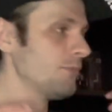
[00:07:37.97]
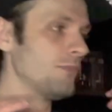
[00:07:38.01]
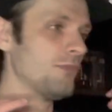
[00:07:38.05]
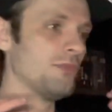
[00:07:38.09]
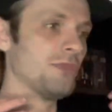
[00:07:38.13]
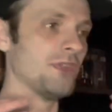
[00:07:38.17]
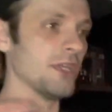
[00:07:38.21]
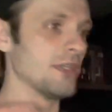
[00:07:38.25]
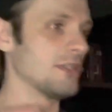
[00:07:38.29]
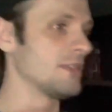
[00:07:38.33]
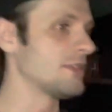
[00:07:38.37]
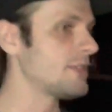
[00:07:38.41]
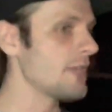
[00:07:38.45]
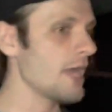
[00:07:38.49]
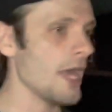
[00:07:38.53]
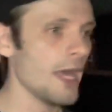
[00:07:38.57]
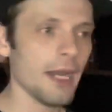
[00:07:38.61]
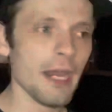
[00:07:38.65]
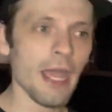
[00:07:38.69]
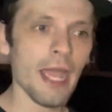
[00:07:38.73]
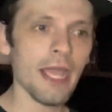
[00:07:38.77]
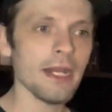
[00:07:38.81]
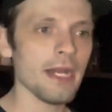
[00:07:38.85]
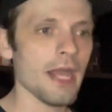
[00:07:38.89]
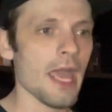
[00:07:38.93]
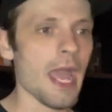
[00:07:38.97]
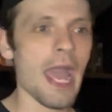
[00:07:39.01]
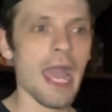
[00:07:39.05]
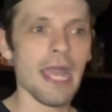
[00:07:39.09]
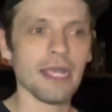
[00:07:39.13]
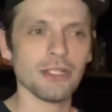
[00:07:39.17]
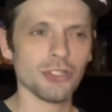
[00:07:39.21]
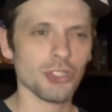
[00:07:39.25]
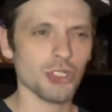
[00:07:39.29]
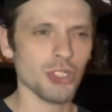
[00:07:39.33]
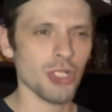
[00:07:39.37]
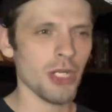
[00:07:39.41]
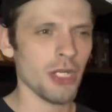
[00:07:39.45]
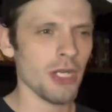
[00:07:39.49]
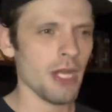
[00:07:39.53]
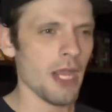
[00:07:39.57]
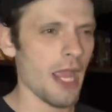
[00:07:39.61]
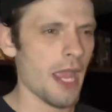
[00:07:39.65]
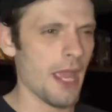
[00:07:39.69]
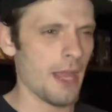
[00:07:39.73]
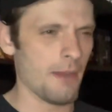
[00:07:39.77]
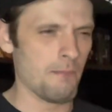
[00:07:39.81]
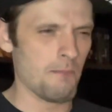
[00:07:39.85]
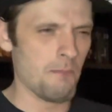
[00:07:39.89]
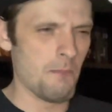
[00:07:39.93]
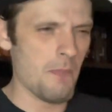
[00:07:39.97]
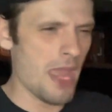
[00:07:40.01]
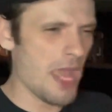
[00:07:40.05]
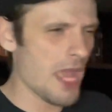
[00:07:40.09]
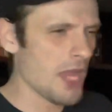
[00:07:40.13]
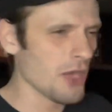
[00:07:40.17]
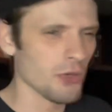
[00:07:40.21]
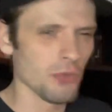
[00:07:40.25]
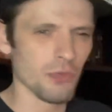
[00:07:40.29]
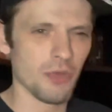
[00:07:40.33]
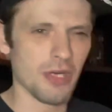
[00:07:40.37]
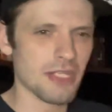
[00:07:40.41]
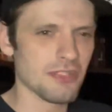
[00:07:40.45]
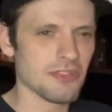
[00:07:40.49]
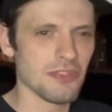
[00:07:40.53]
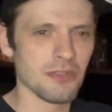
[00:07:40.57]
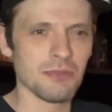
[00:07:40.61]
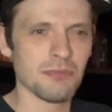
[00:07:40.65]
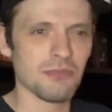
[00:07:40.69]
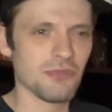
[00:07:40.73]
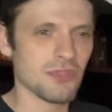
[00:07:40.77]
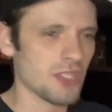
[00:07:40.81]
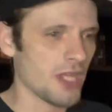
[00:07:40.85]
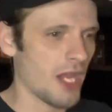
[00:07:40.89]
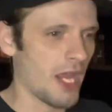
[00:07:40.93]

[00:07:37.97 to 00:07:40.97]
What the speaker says: The Deadite action and mannerisms